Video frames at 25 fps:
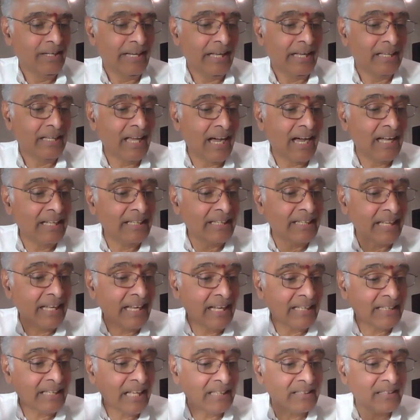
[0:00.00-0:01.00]

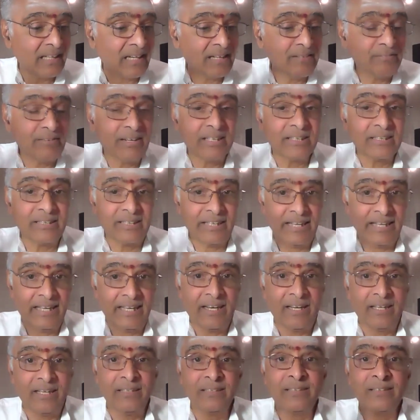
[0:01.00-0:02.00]
Yadhate tatra
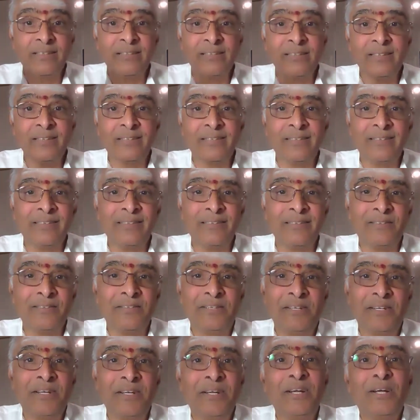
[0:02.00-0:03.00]
varteran.
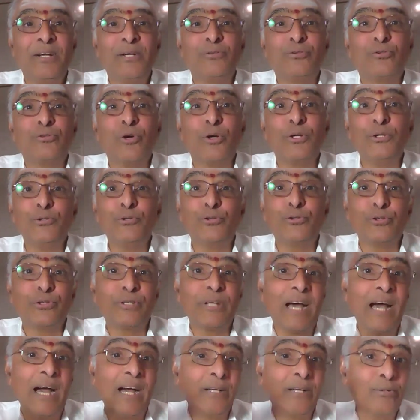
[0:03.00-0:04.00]
So you should
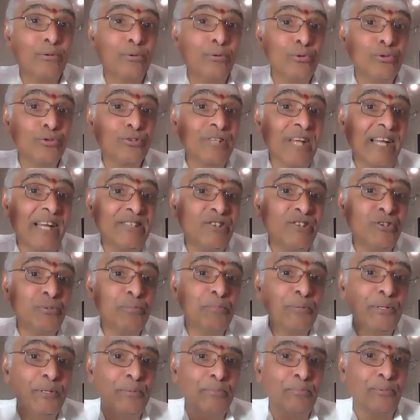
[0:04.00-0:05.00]
talk to
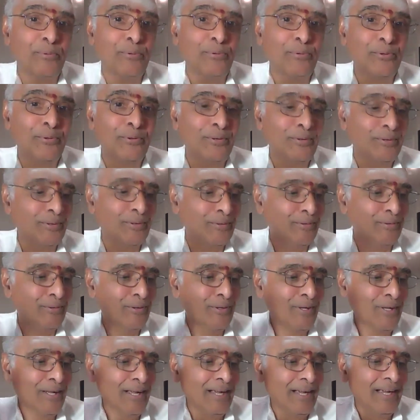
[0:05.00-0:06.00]
such people
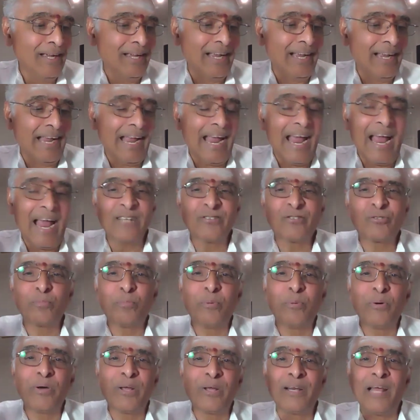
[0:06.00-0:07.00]
as
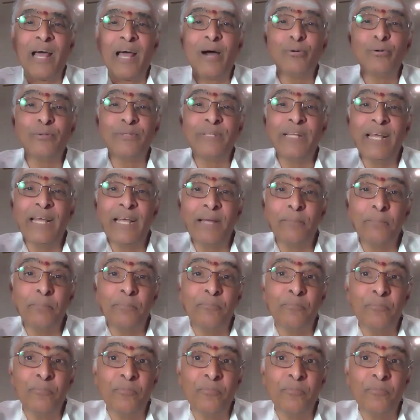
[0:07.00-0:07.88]
per how they